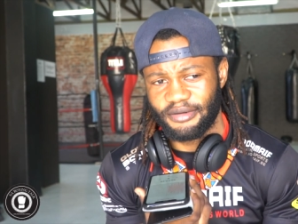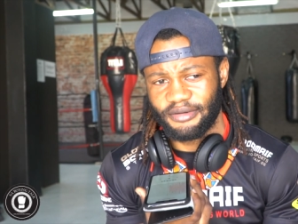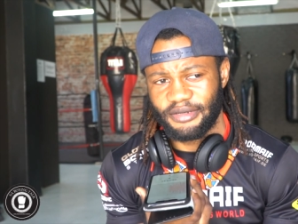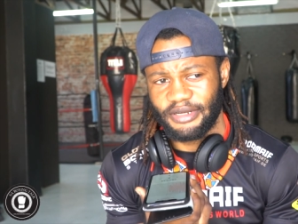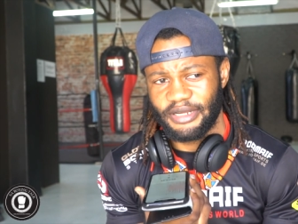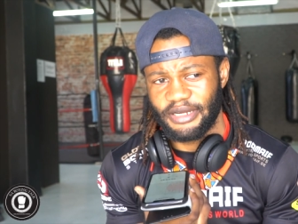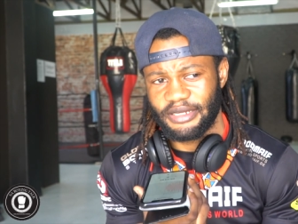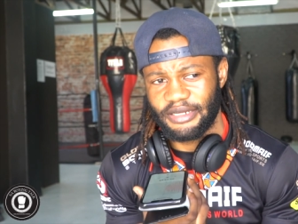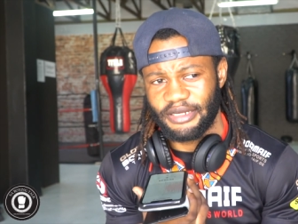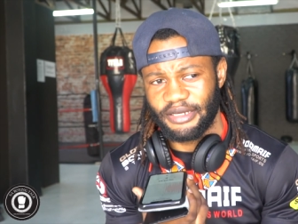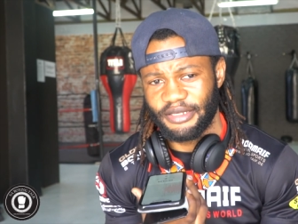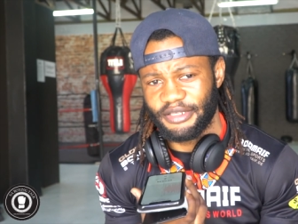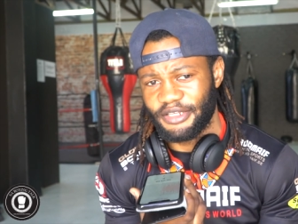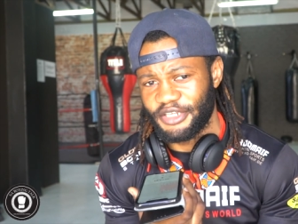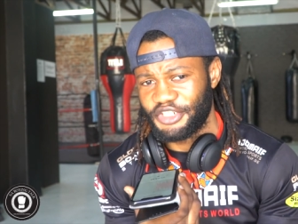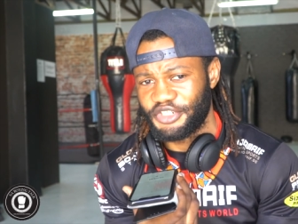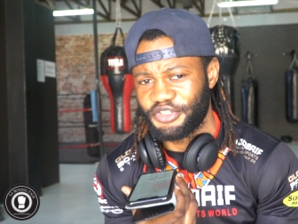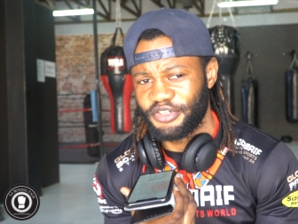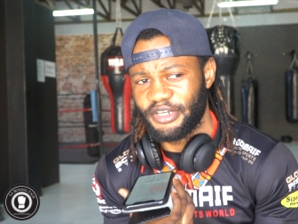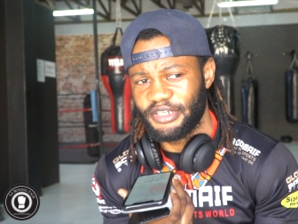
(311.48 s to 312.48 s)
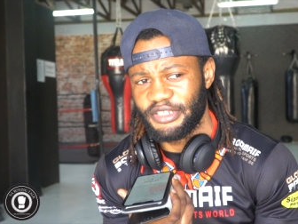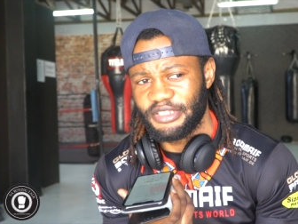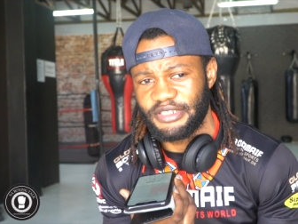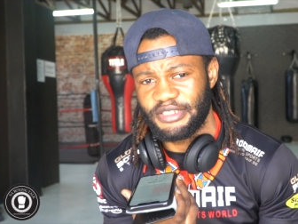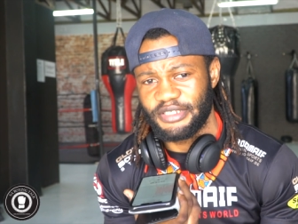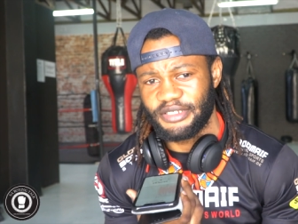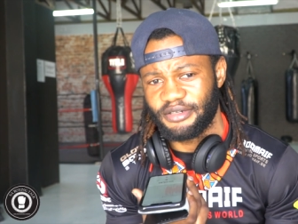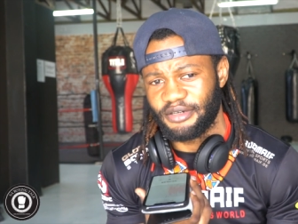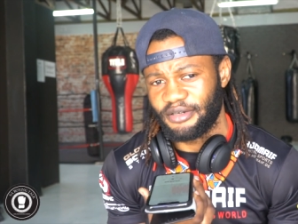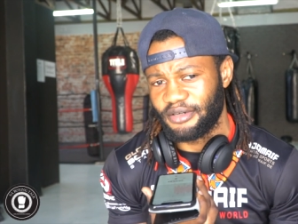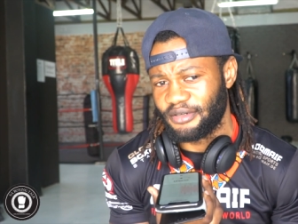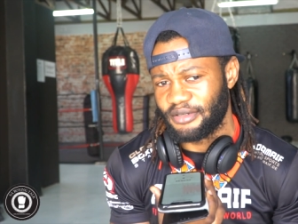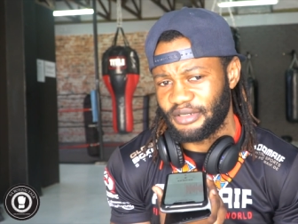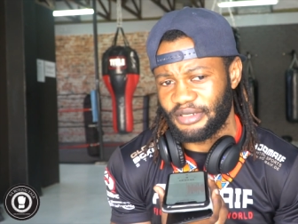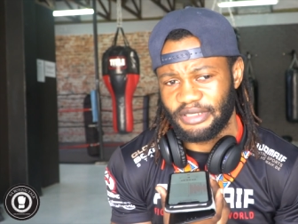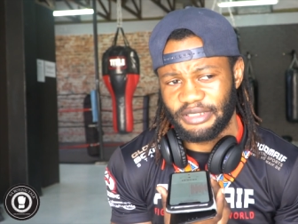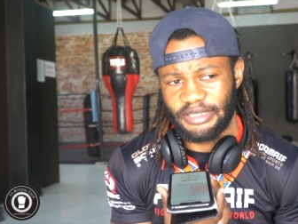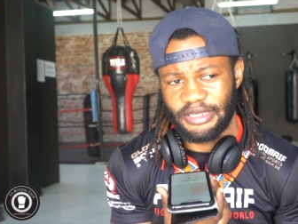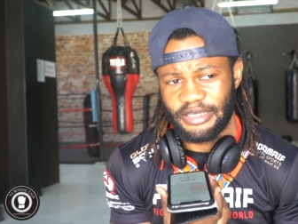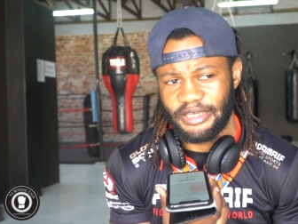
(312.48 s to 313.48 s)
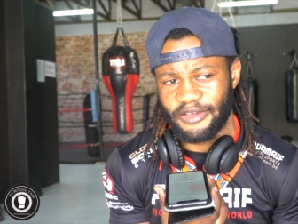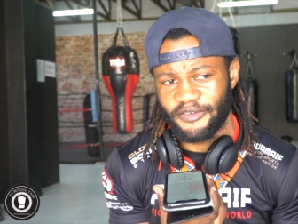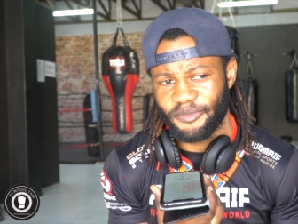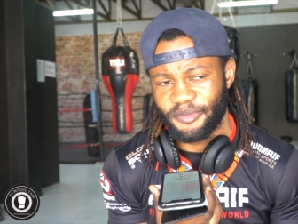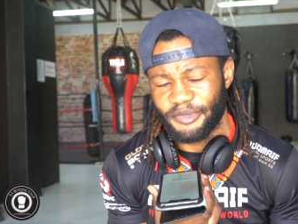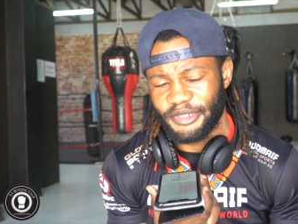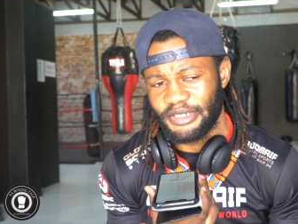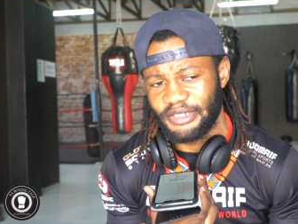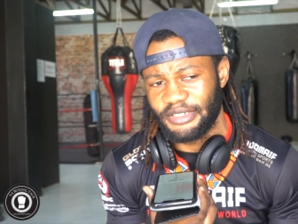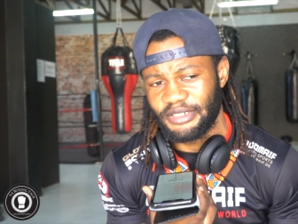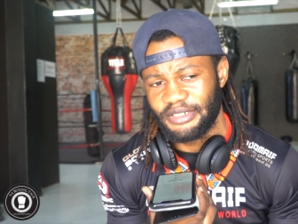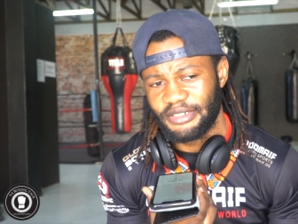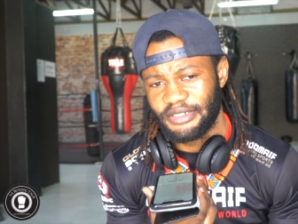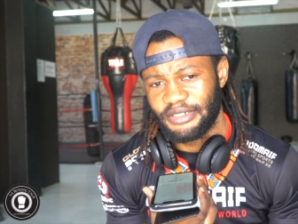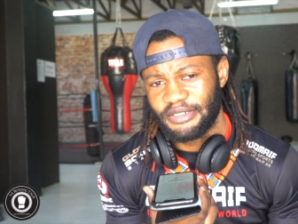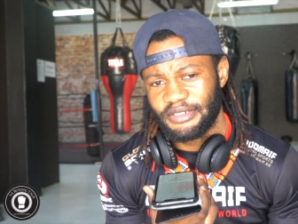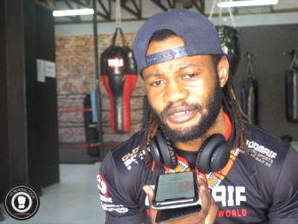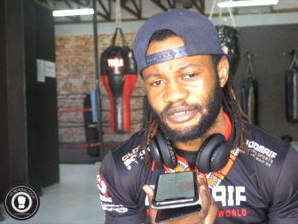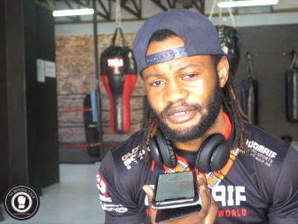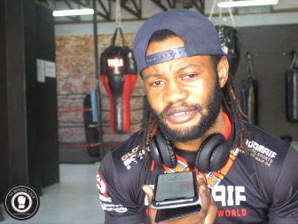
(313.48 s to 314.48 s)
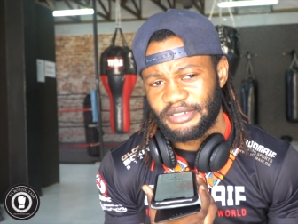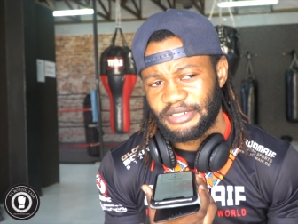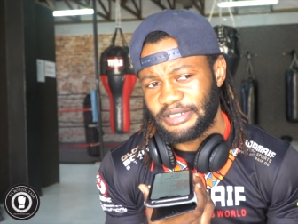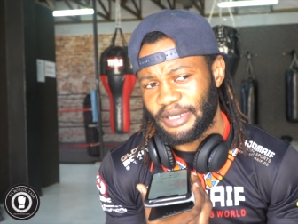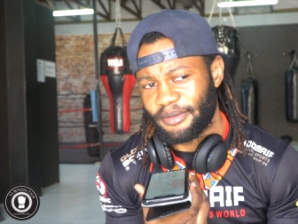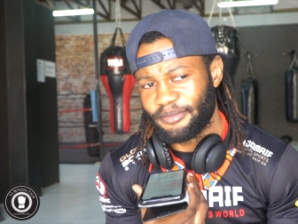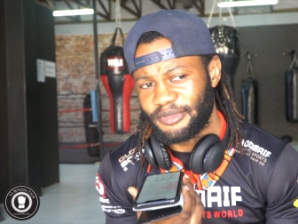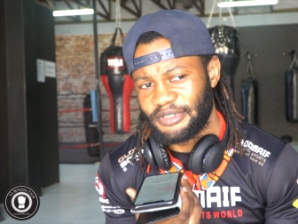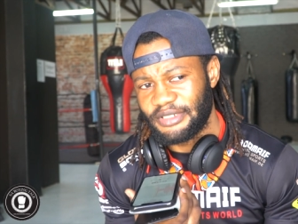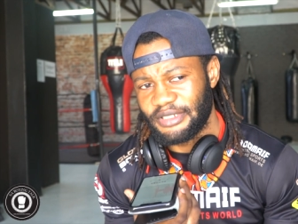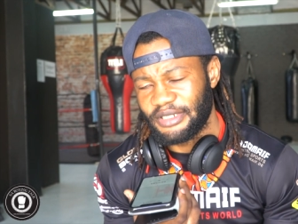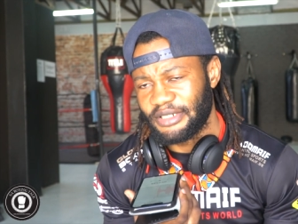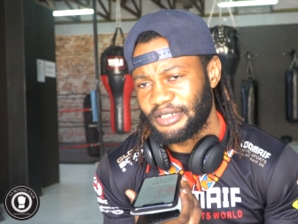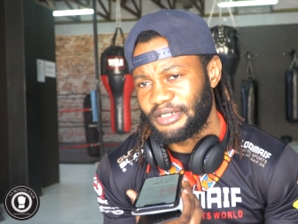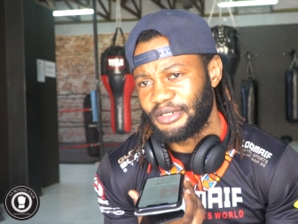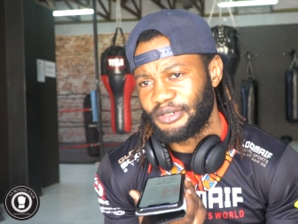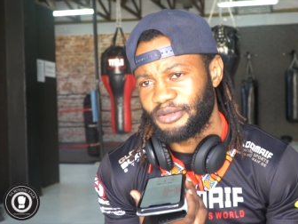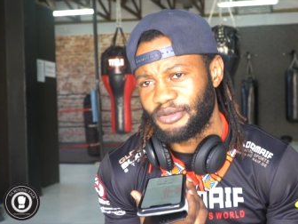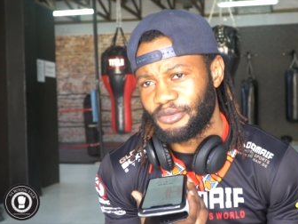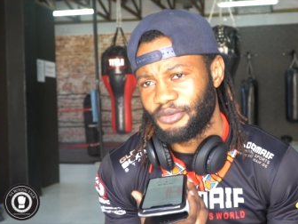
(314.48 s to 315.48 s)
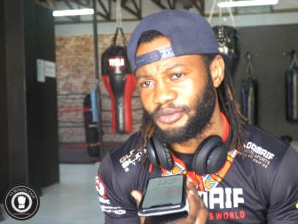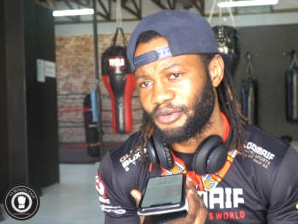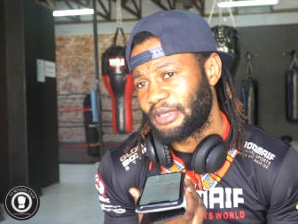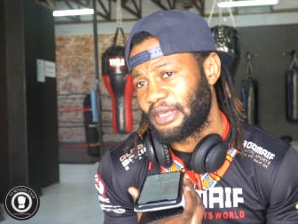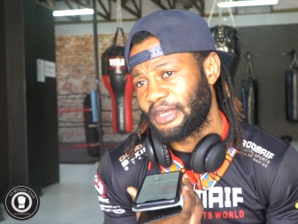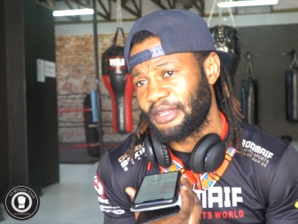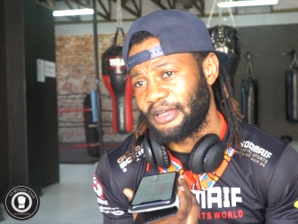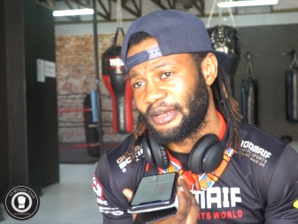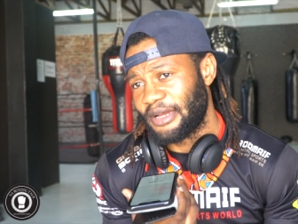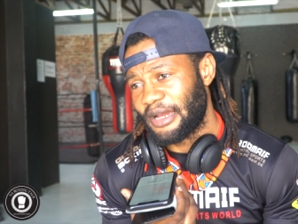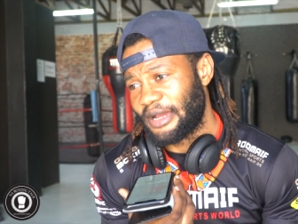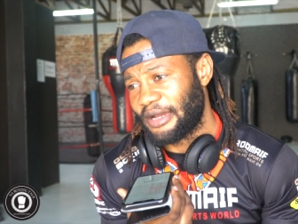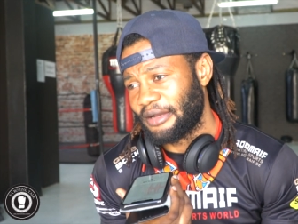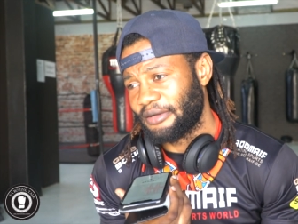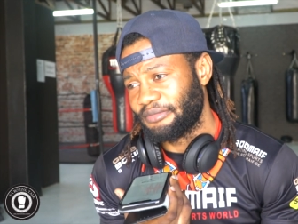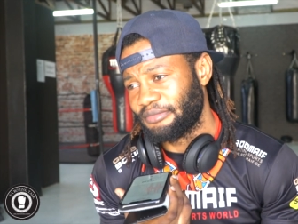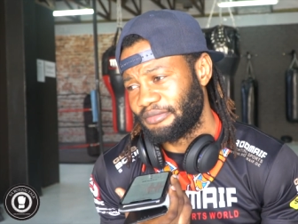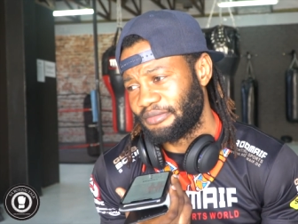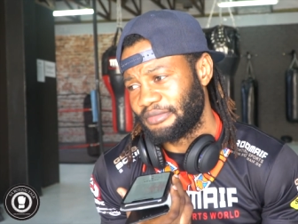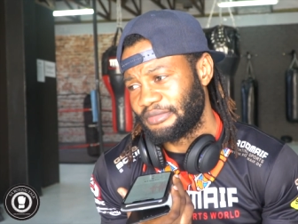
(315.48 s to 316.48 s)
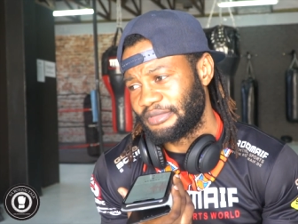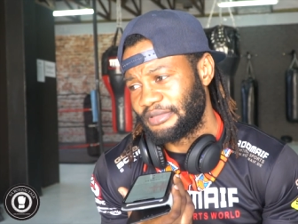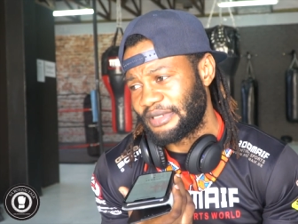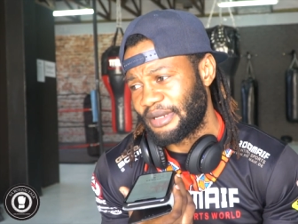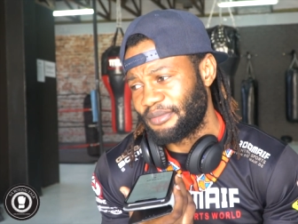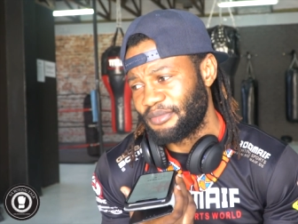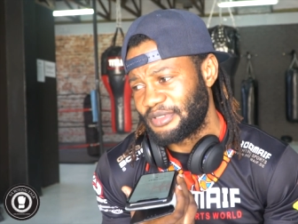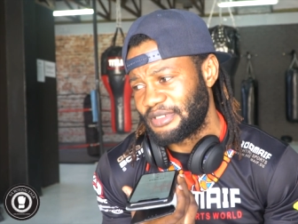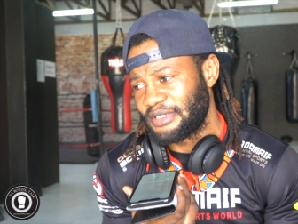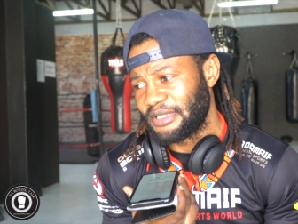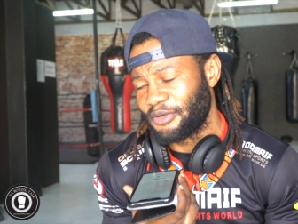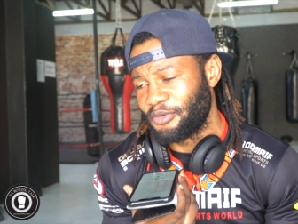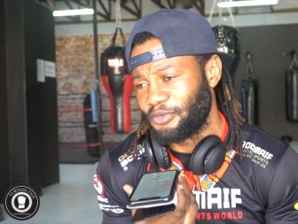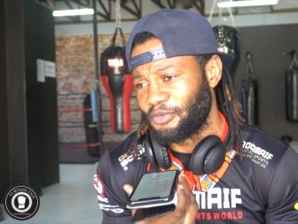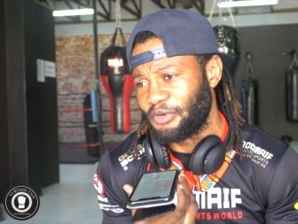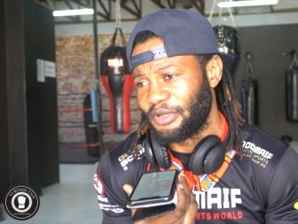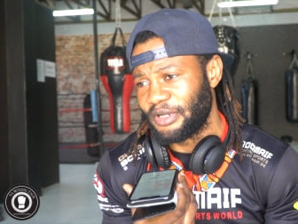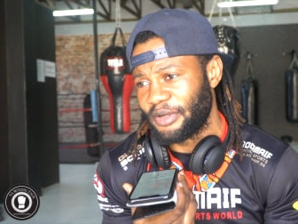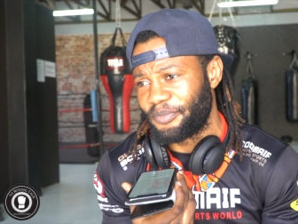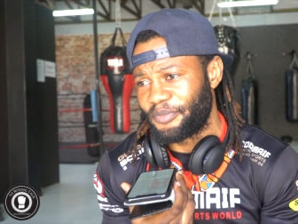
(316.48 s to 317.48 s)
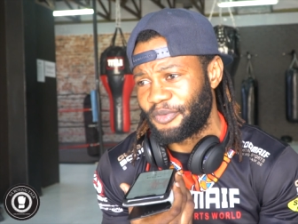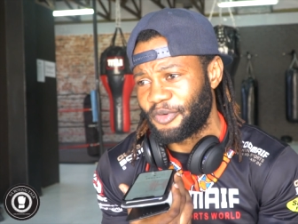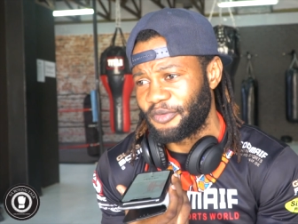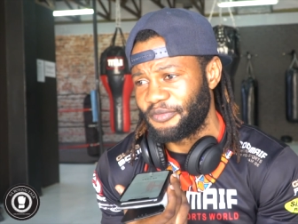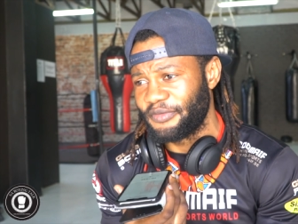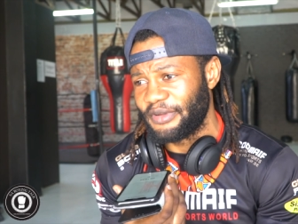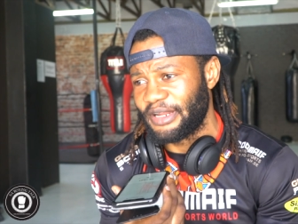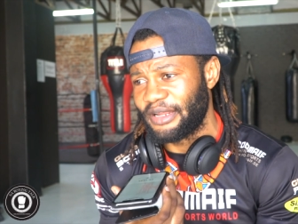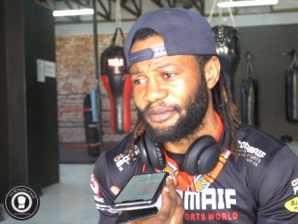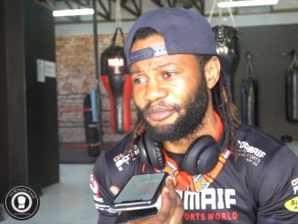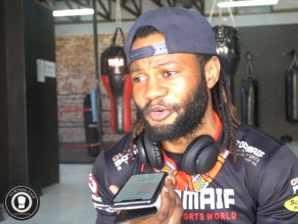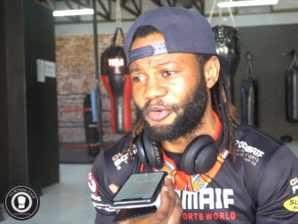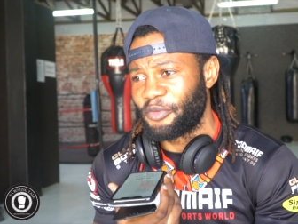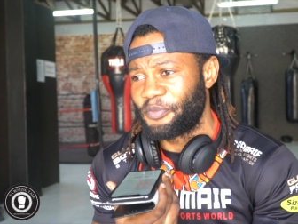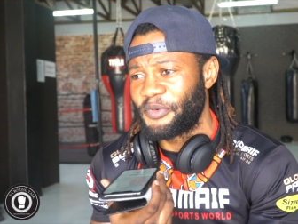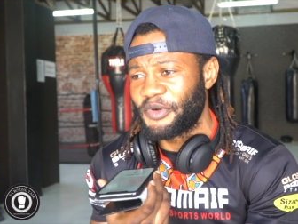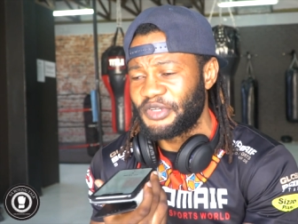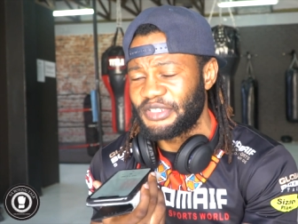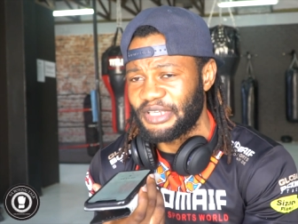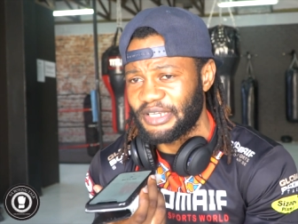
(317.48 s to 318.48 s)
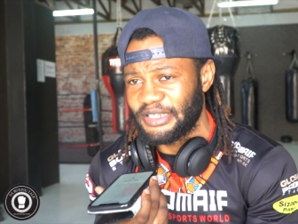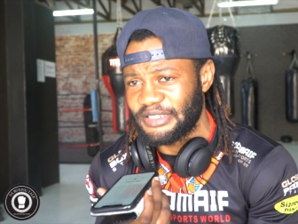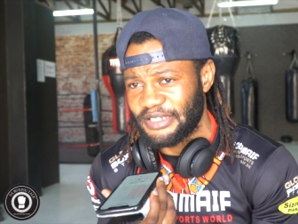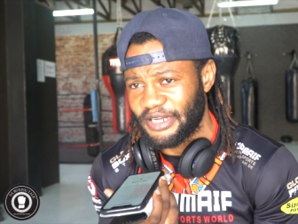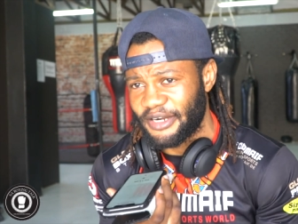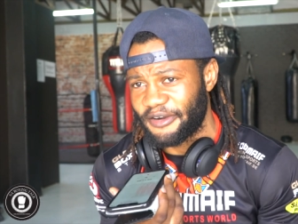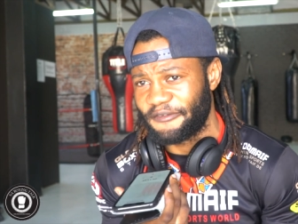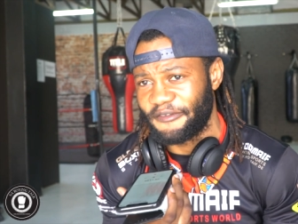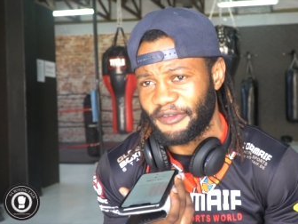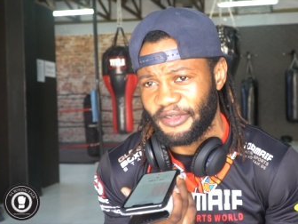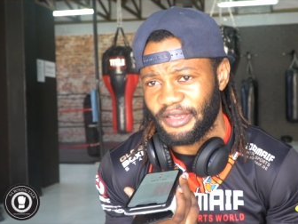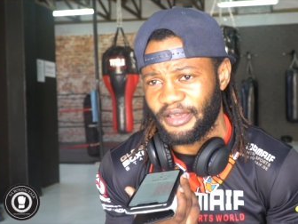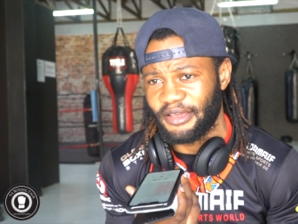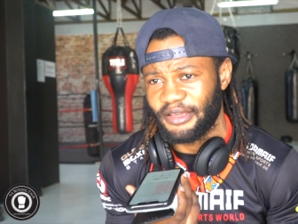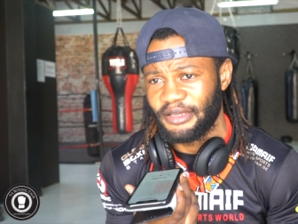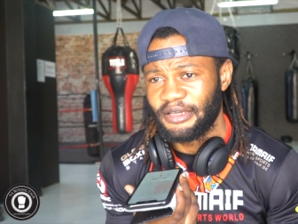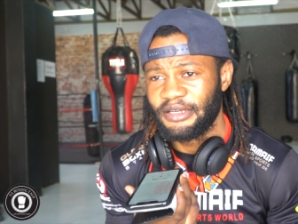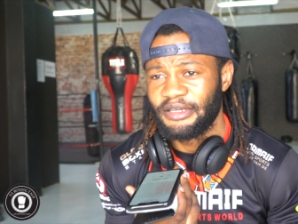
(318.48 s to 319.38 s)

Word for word: like a nationality, or they give me something we're gonna prove that I'm representing South Africa,